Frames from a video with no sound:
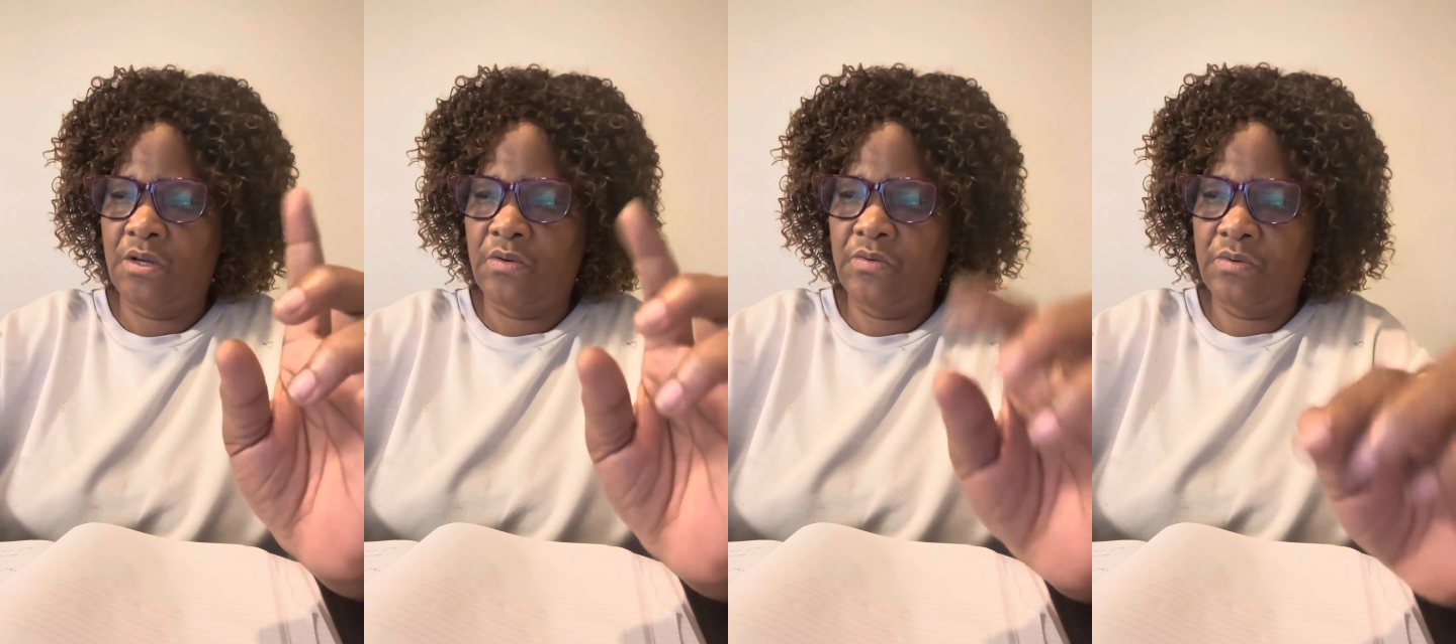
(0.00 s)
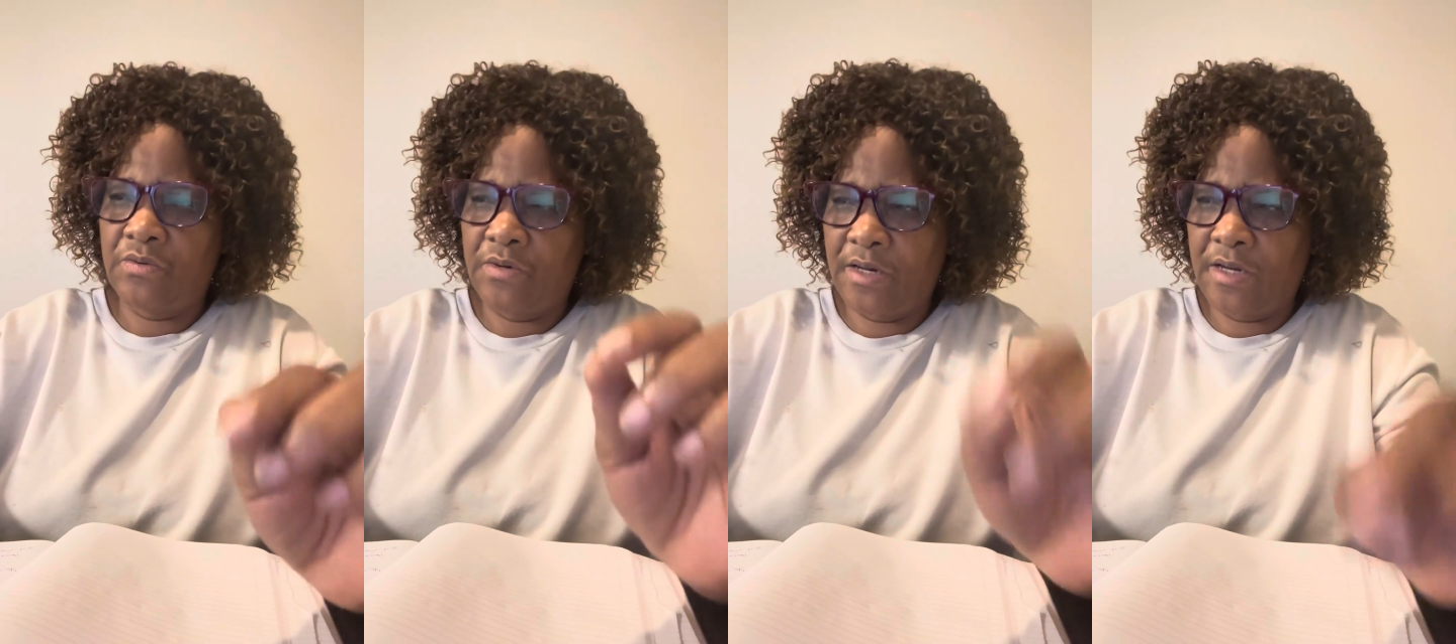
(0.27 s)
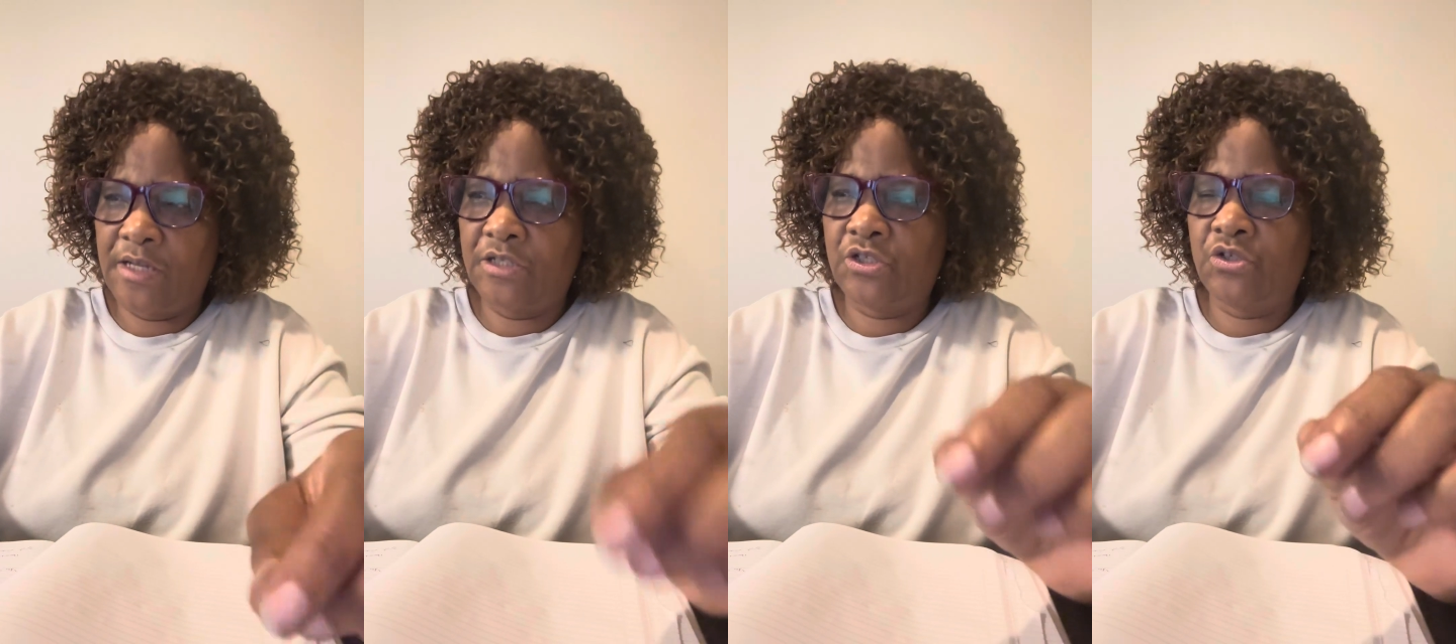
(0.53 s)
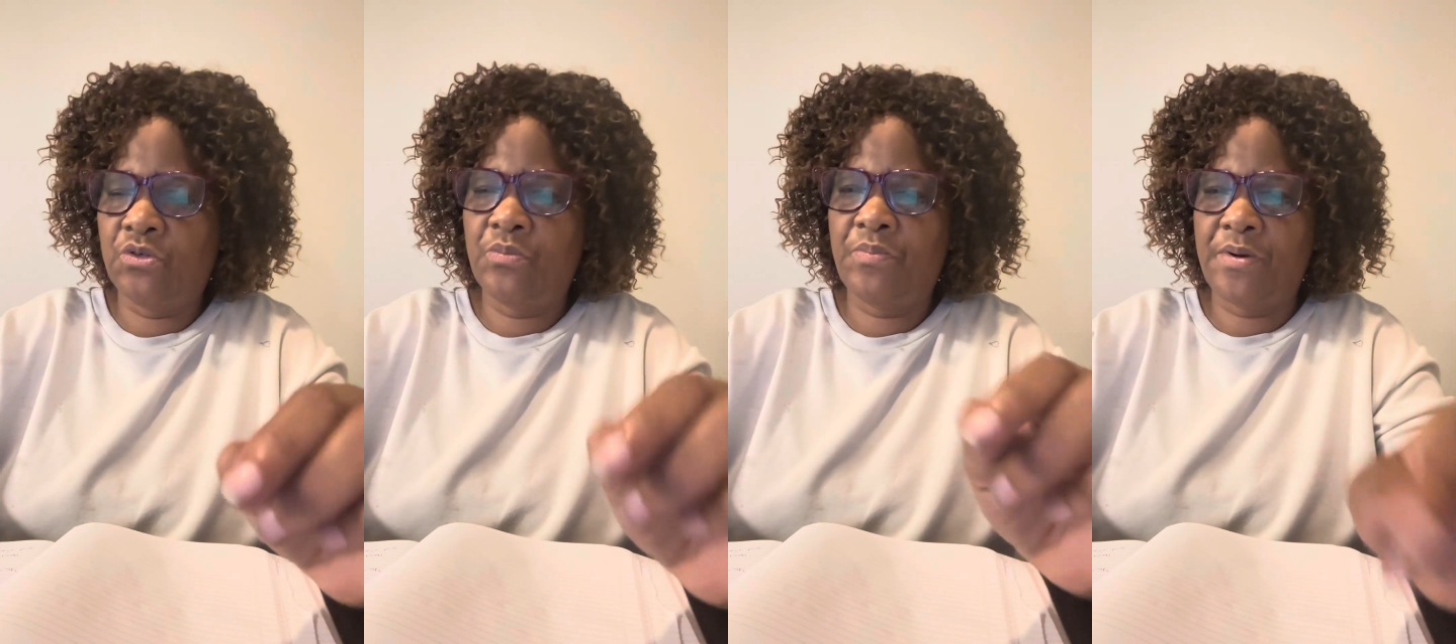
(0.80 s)
will
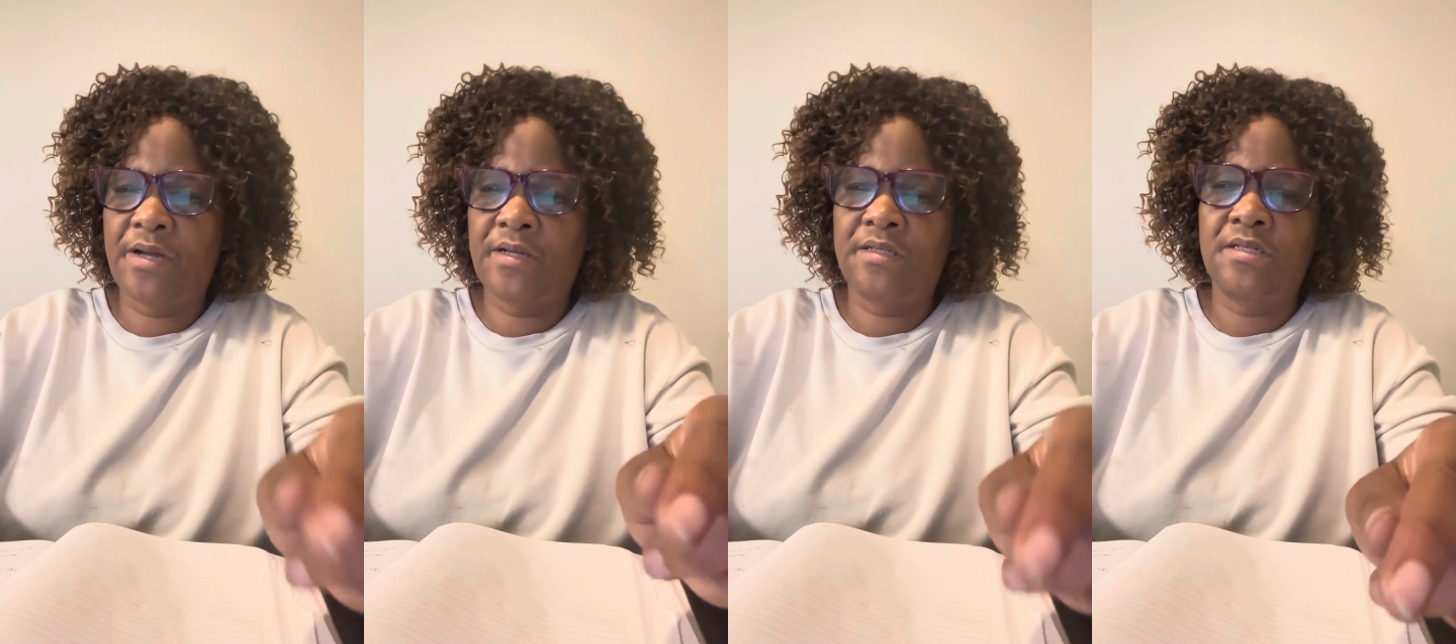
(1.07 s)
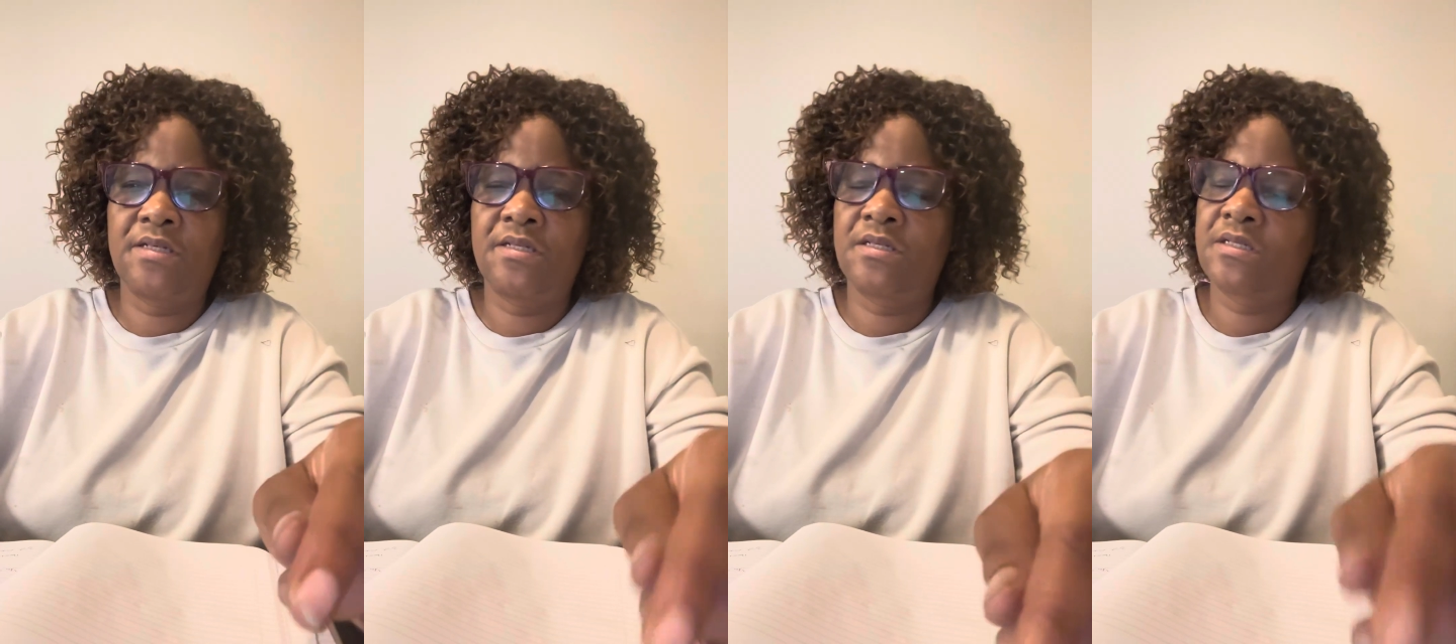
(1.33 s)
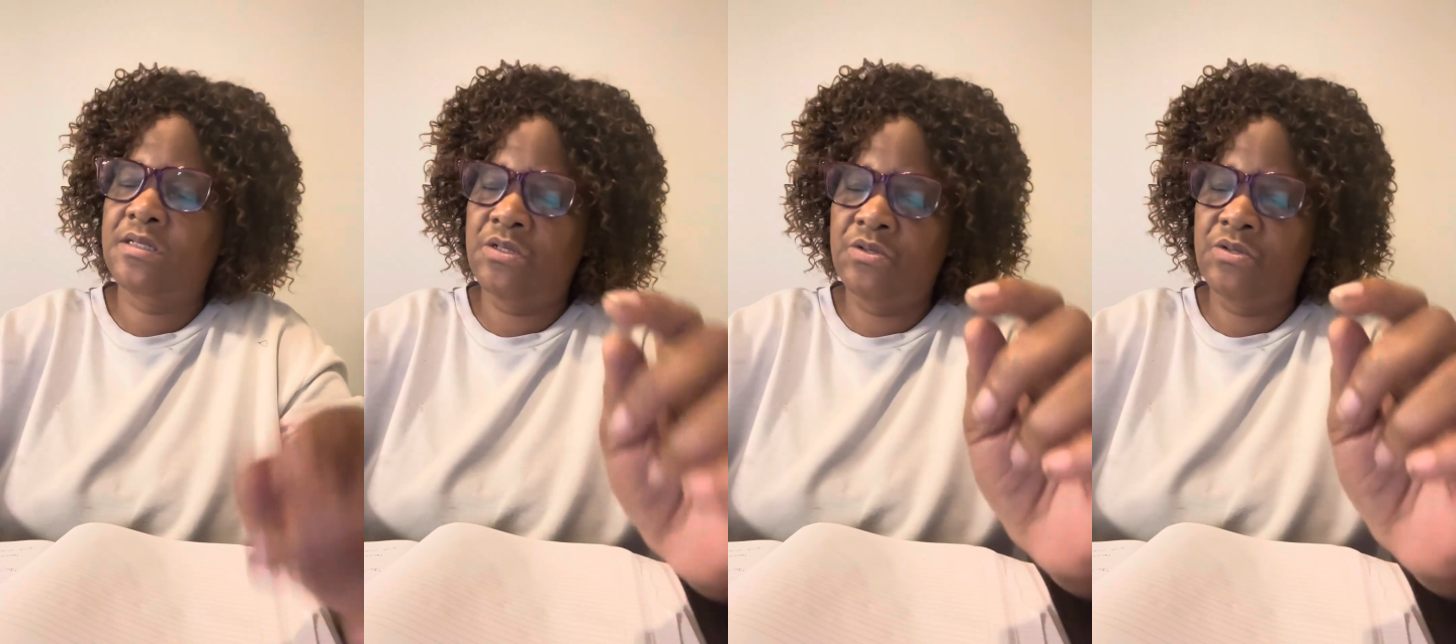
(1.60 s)
let you practice